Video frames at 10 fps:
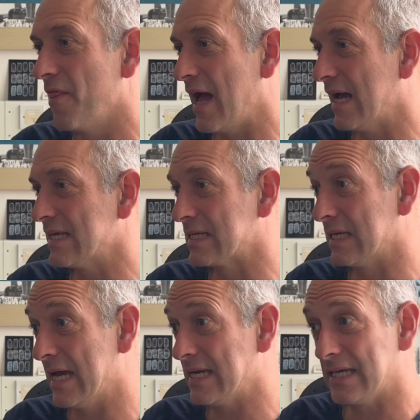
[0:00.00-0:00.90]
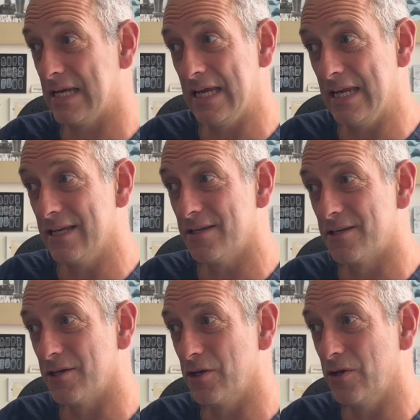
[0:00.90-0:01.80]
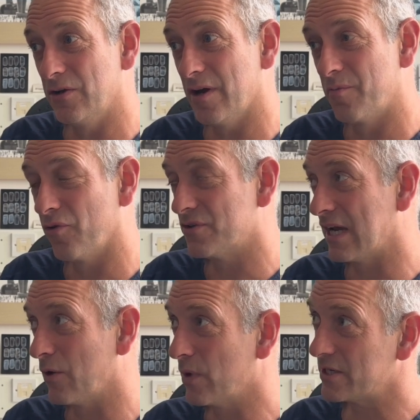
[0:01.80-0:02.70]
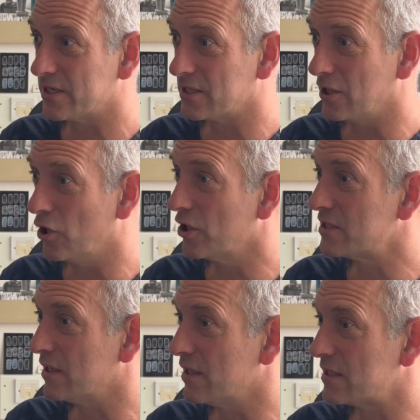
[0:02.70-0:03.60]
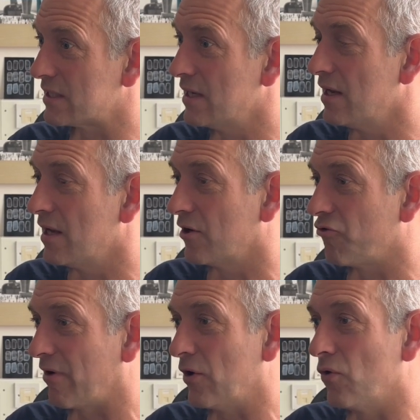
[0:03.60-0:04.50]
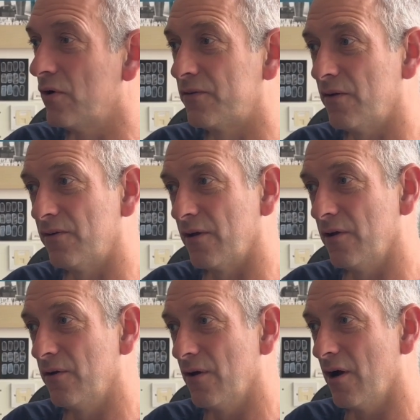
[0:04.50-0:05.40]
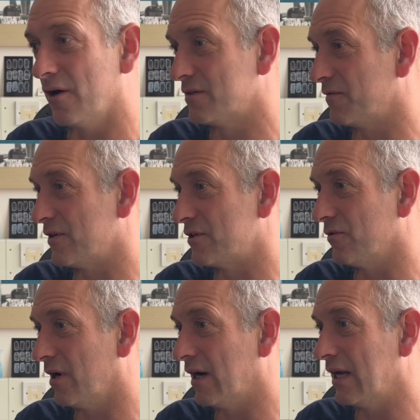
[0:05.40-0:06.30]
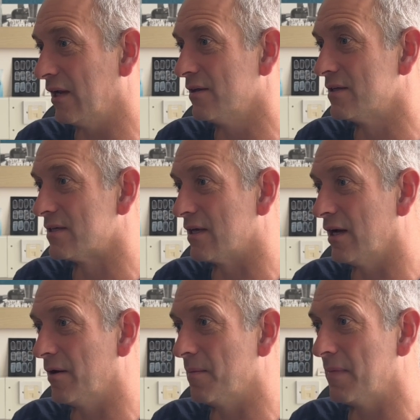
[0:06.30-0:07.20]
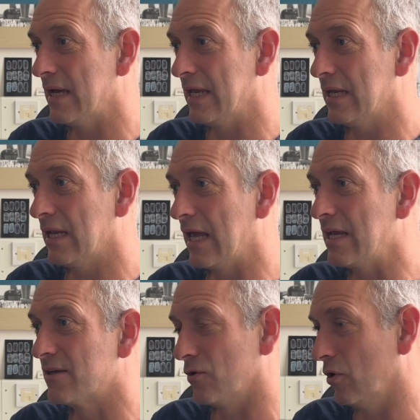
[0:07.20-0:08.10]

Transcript: that has led into a project which has looked at crannogs, so artificial islands in lakes or